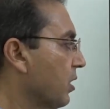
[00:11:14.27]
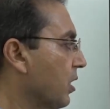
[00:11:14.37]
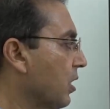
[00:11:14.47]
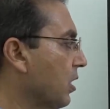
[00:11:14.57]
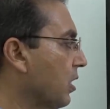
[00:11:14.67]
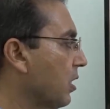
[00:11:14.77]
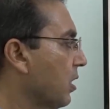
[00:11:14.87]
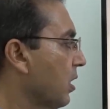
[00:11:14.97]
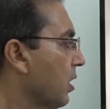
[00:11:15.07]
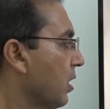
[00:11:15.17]
the
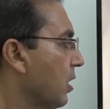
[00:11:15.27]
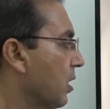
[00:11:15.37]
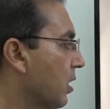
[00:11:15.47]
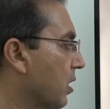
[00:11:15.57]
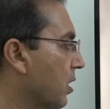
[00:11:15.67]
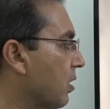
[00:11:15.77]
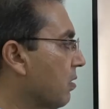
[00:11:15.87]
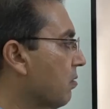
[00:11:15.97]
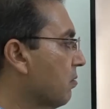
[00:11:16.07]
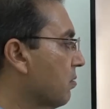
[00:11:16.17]

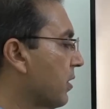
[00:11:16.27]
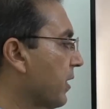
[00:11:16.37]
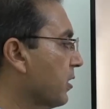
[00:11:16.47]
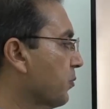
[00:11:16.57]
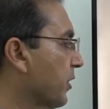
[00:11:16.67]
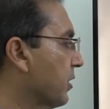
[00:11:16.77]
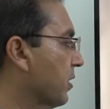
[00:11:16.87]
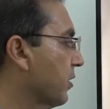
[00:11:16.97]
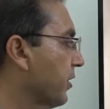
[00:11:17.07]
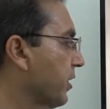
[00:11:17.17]
tricuspid